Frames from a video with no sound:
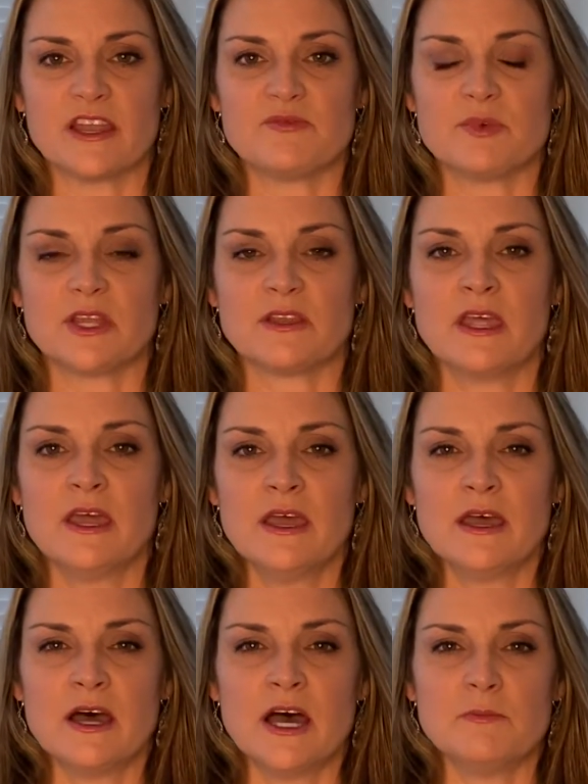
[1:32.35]
I've been
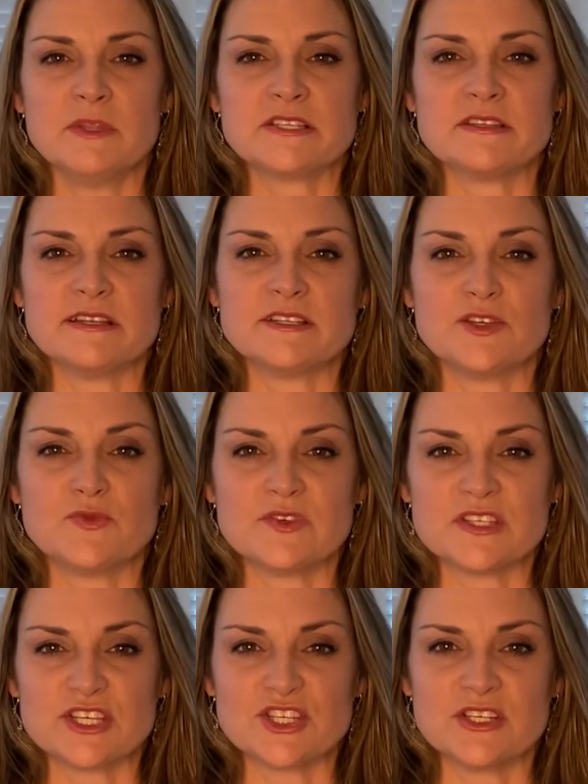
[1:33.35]
listening to
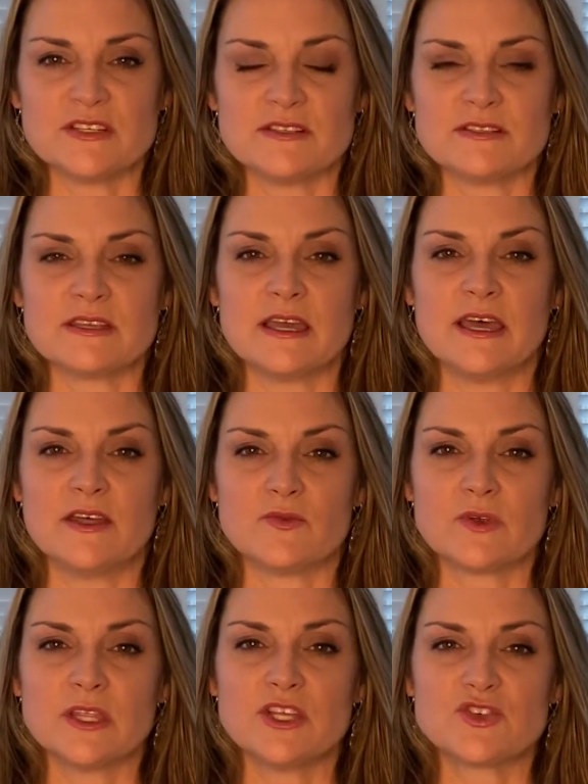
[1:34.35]
physicians and
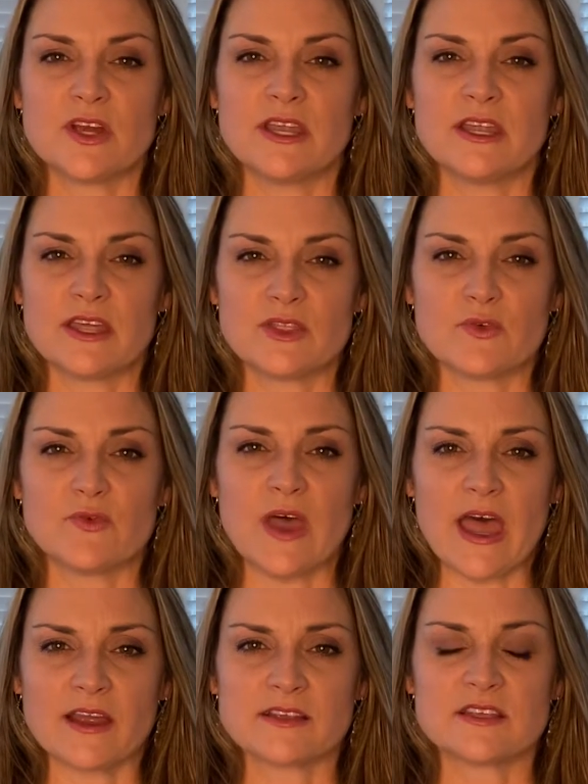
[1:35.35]
really trying to get the
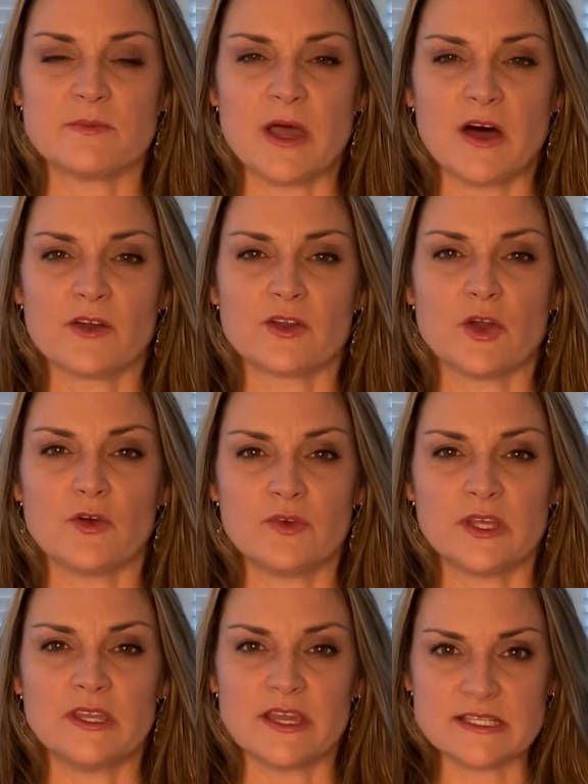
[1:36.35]
facts about
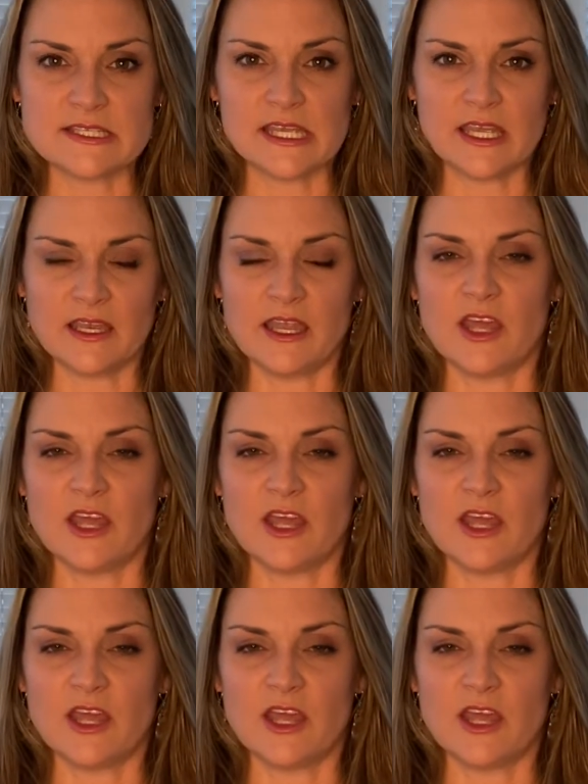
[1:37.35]
COVID-19